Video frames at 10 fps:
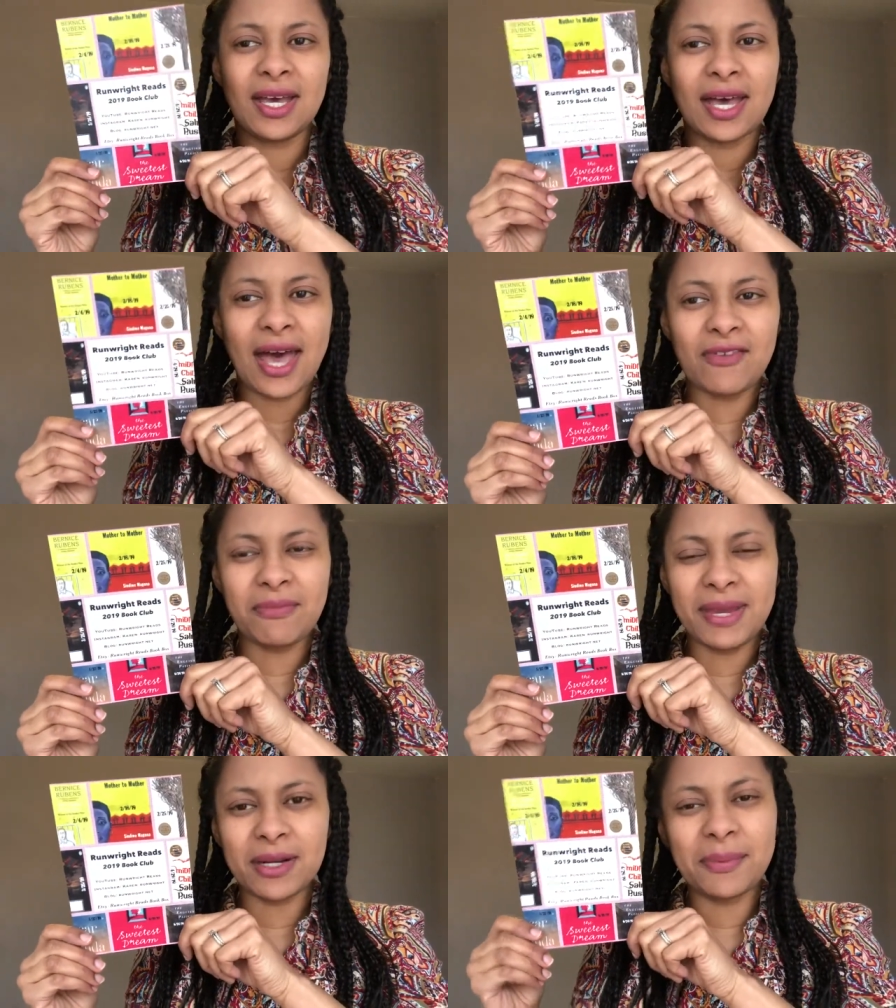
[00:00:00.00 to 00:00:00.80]
I've
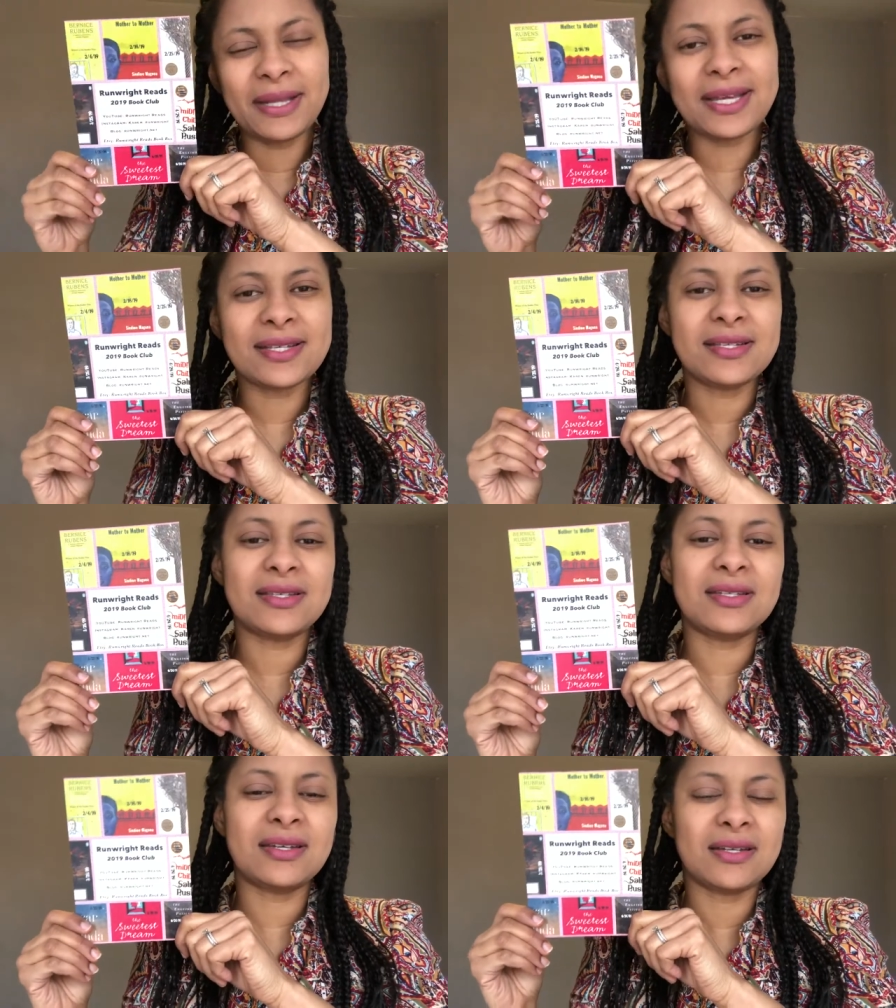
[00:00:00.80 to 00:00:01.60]
made up a
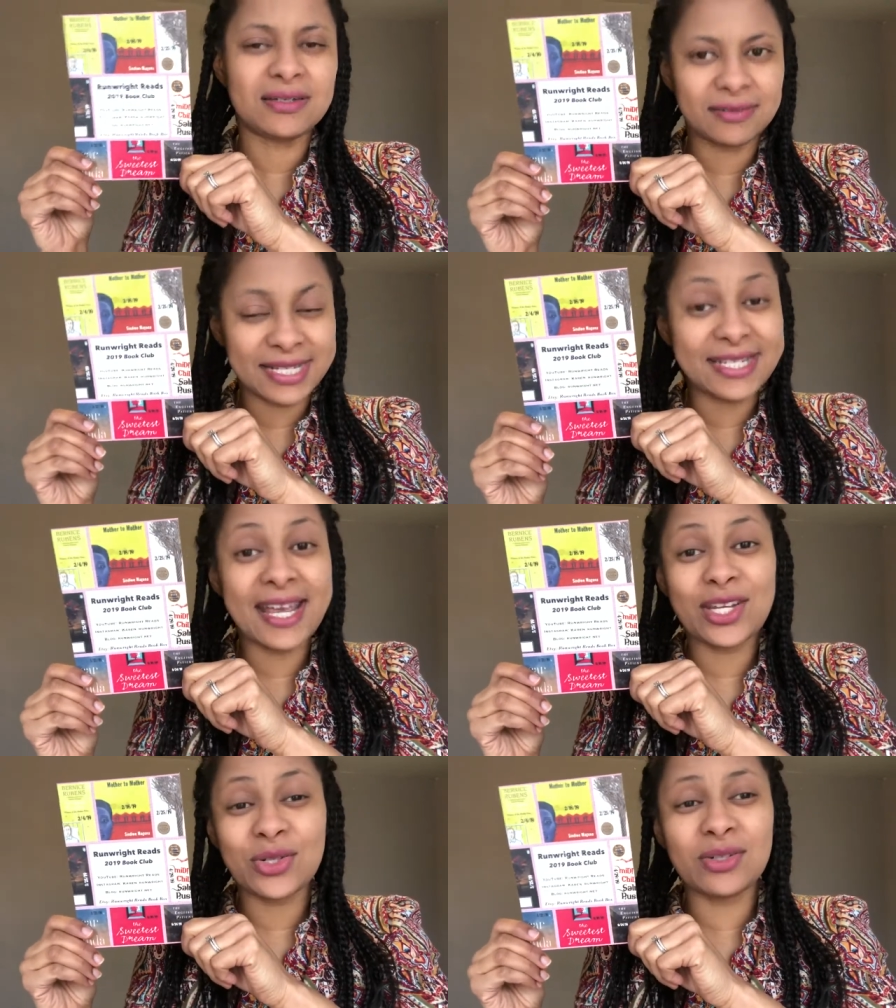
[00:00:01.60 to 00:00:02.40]
list, a
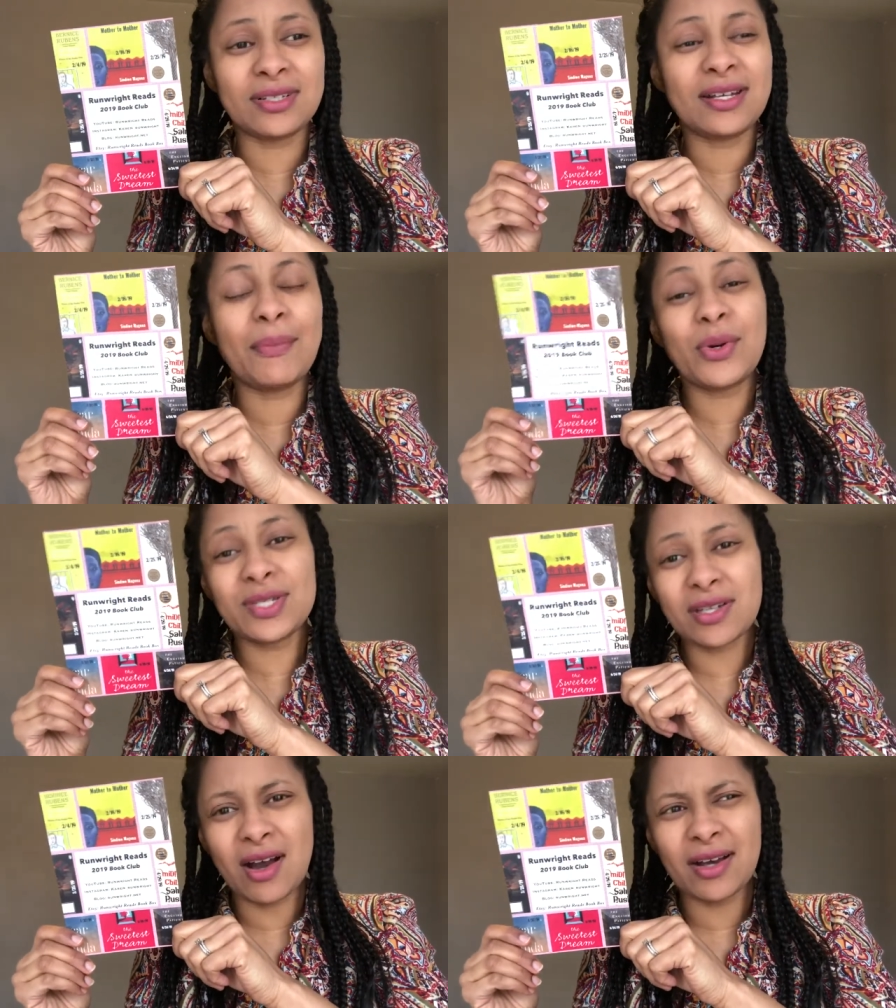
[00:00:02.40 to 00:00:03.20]
schedule, a
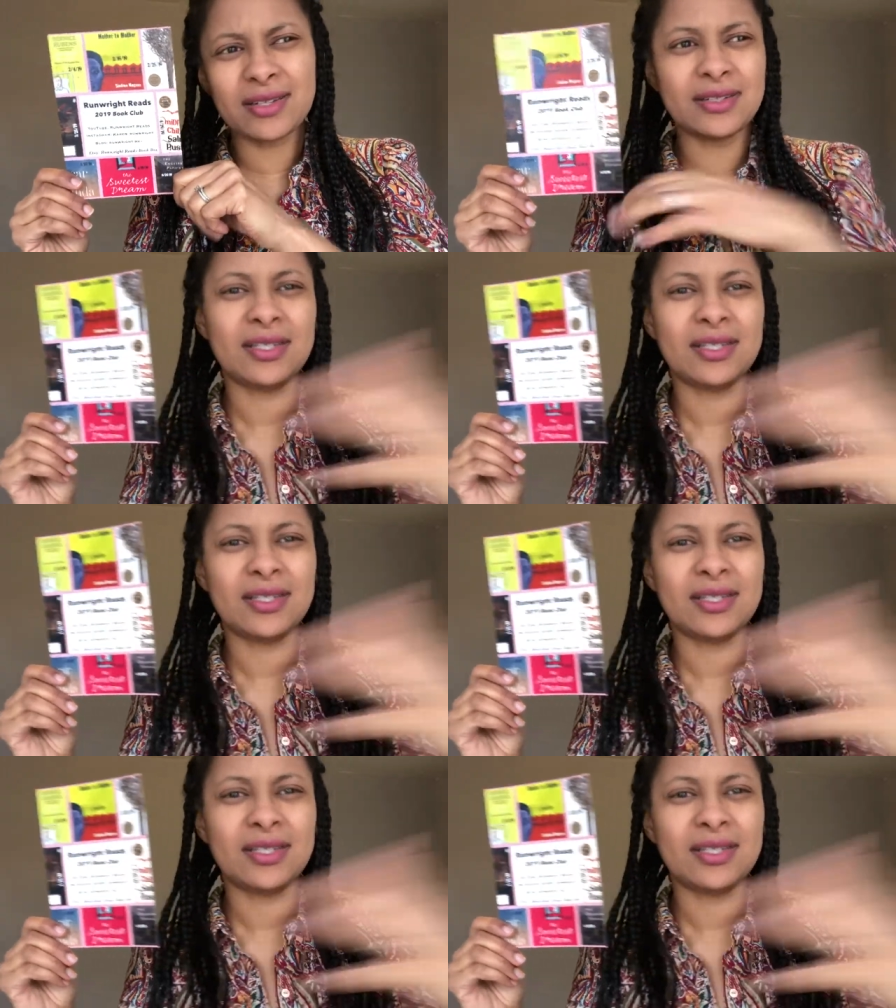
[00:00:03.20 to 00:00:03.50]
postcard